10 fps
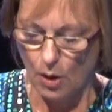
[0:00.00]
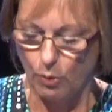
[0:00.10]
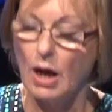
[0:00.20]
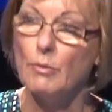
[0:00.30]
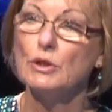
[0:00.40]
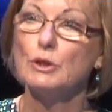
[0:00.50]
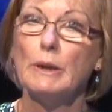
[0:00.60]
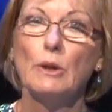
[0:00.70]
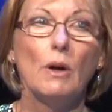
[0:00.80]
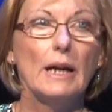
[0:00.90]
Well, I want to
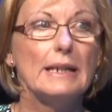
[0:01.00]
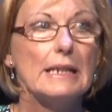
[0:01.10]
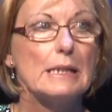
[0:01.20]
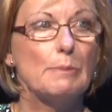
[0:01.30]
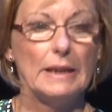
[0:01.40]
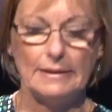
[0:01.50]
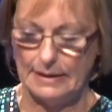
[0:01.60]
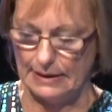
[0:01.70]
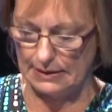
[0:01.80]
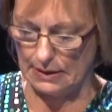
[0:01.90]
be quite
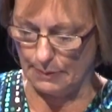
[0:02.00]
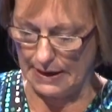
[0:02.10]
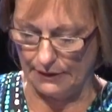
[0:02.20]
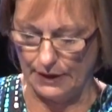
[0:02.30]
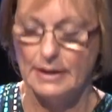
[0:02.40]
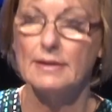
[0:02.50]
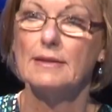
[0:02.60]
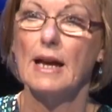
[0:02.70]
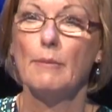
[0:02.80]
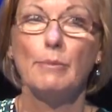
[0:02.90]
explicit about
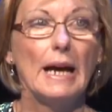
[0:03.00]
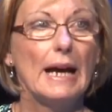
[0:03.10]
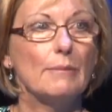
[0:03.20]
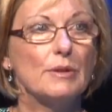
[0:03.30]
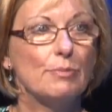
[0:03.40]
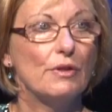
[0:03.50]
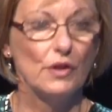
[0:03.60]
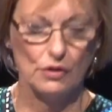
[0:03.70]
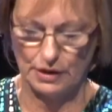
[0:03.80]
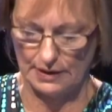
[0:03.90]
this and perhaps
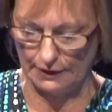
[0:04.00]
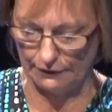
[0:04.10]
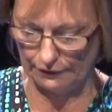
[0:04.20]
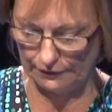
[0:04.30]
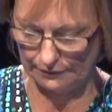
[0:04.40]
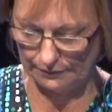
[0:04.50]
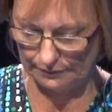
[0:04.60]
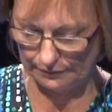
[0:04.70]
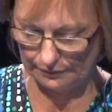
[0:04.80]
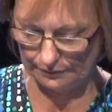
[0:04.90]
provocative.
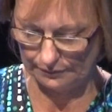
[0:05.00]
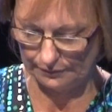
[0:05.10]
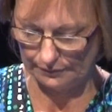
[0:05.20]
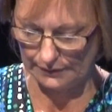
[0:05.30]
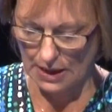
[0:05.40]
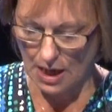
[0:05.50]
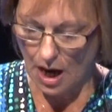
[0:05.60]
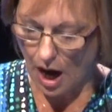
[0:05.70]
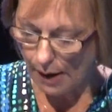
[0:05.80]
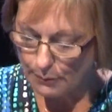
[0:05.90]

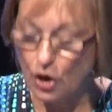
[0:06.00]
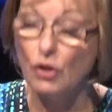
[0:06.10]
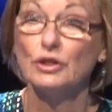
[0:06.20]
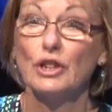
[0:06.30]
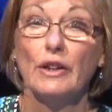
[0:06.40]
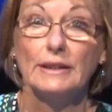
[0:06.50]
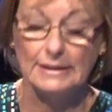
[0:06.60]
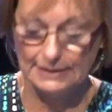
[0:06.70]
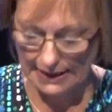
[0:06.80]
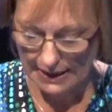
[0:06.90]
I'm not going
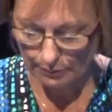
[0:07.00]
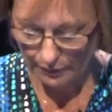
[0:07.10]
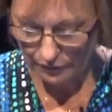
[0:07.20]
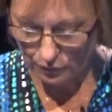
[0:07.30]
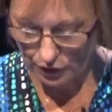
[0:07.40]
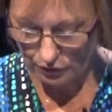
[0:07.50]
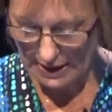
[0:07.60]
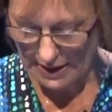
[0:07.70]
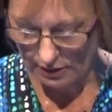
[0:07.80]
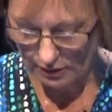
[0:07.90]
to stand before you
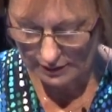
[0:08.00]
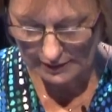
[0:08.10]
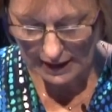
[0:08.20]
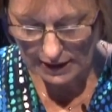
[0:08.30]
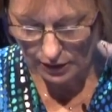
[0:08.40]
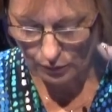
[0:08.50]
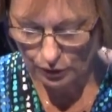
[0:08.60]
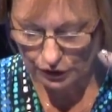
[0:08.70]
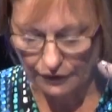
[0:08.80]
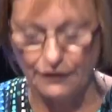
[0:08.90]
now and tell you
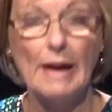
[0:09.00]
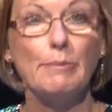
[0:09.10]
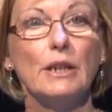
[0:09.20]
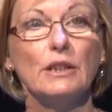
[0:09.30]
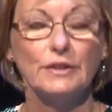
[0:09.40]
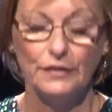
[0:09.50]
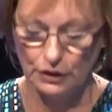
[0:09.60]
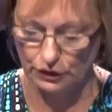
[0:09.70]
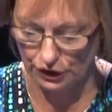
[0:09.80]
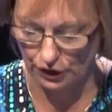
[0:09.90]
what a fabulous
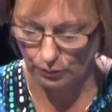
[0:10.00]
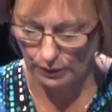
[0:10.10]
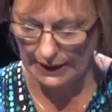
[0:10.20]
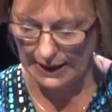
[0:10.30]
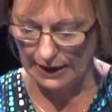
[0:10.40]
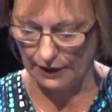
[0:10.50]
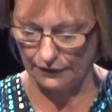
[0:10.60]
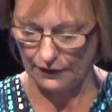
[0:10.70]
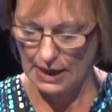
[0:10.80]
future we have